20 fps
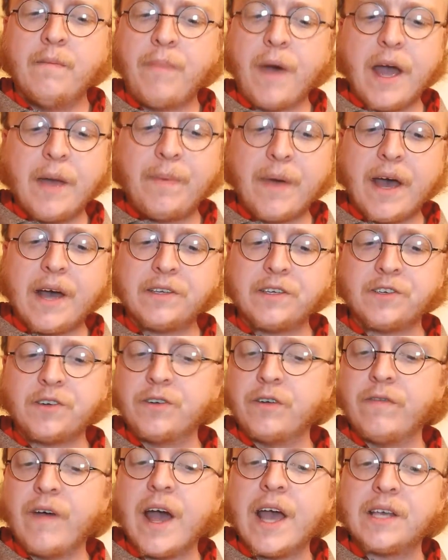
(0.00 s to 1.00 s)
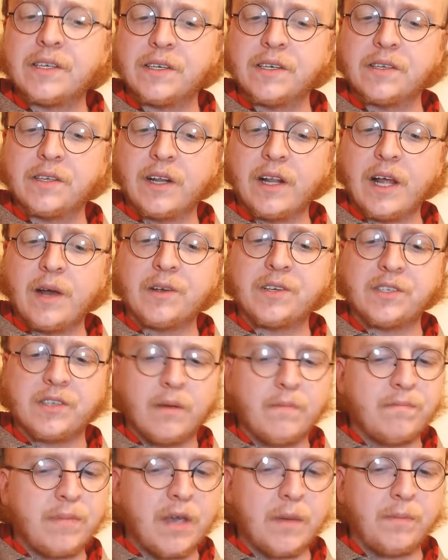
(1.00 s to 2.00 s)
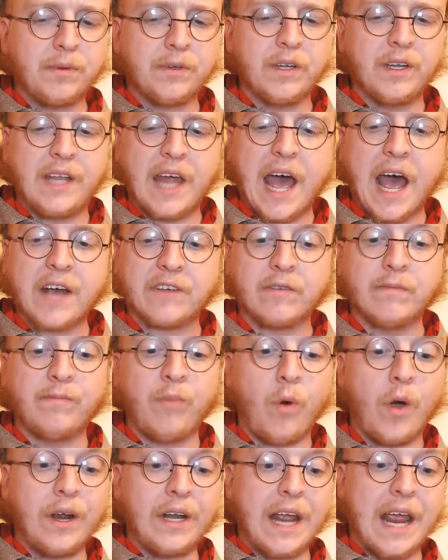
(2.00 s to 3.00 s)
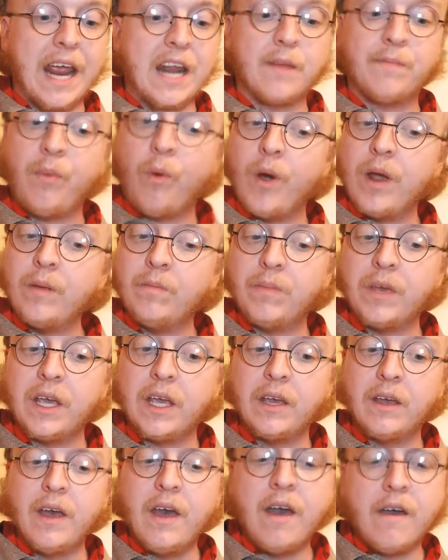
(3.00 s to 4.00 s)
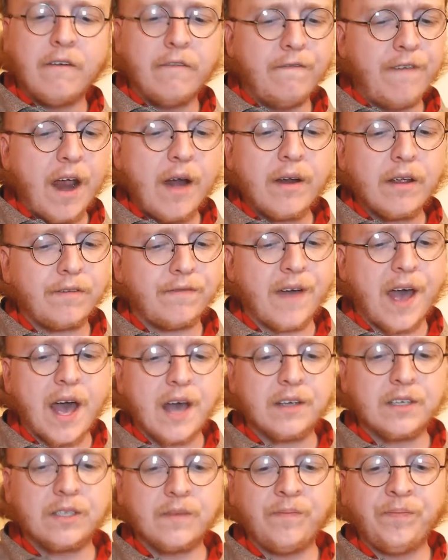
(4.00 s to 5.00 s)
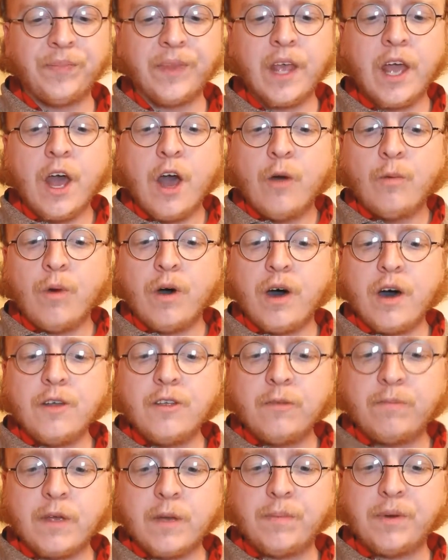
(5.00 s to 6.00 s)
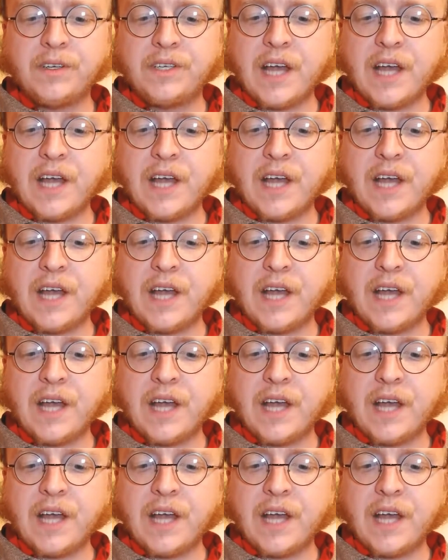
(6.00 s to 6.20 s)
Bypasses are devices that allow some people to dash from point A to point B very fast, while other people